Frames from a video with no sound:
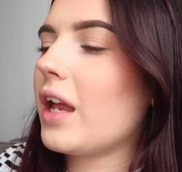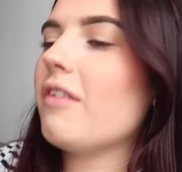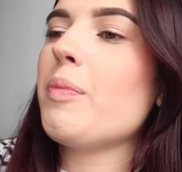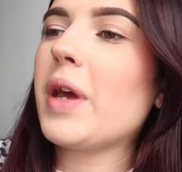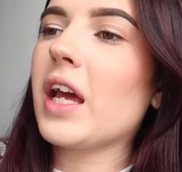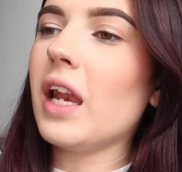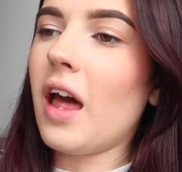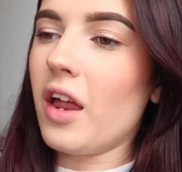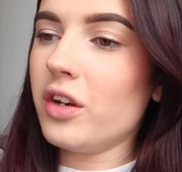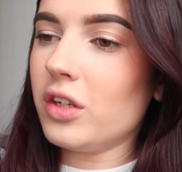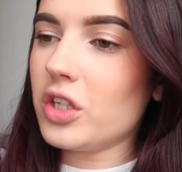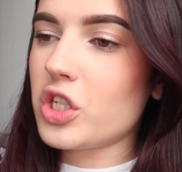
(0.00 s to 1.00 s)
Gonna have a bigger
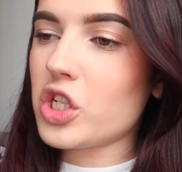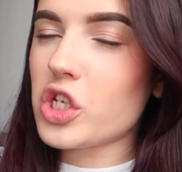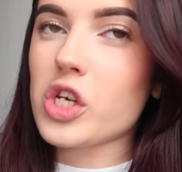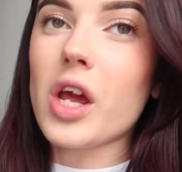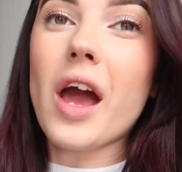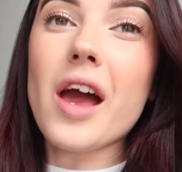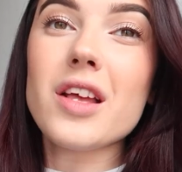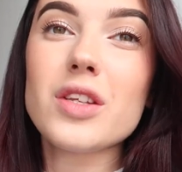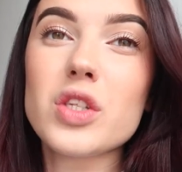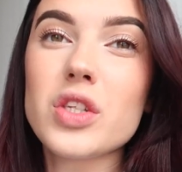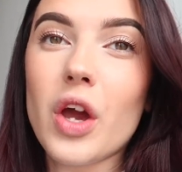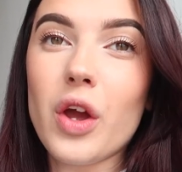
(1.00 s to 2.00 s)
lunch
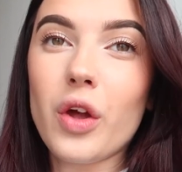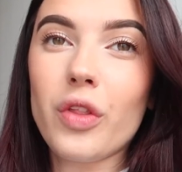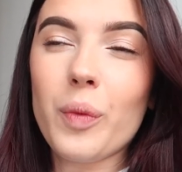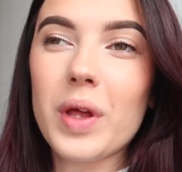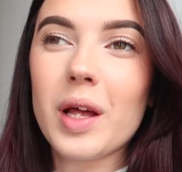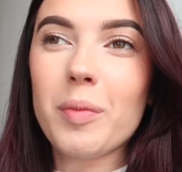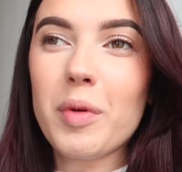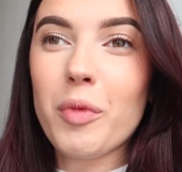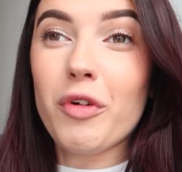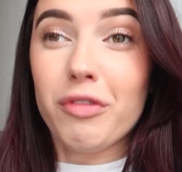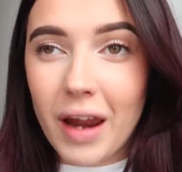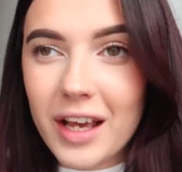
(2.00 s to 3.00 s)
so that we can be
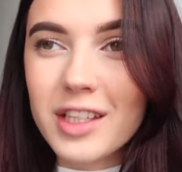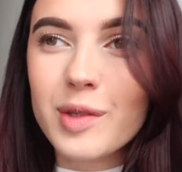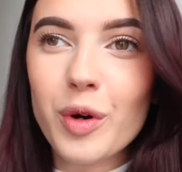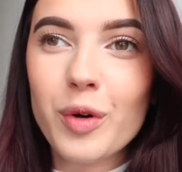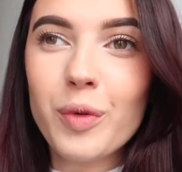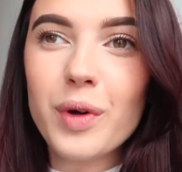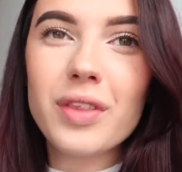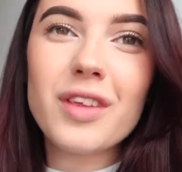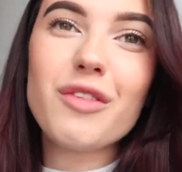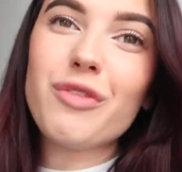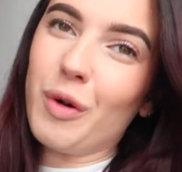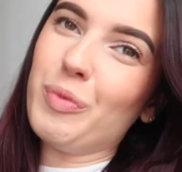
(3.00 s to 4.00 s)
more flexible with the
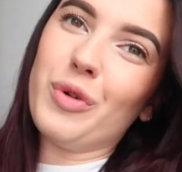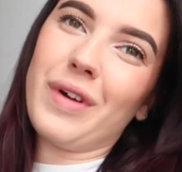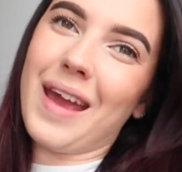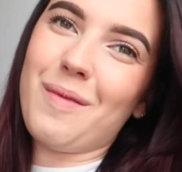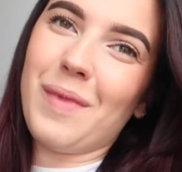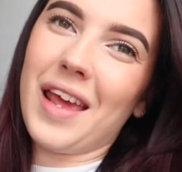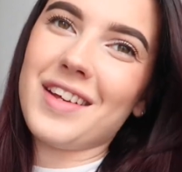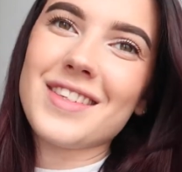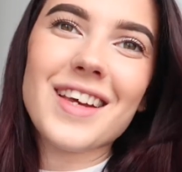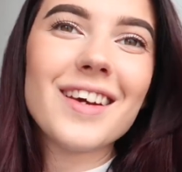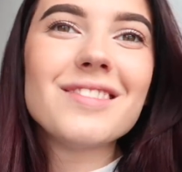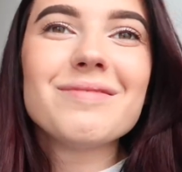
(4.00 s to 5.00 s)
football game
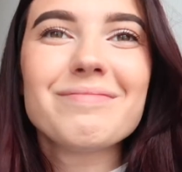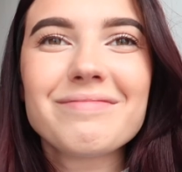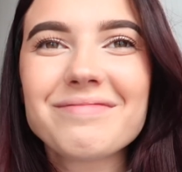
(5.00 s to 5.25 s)
later.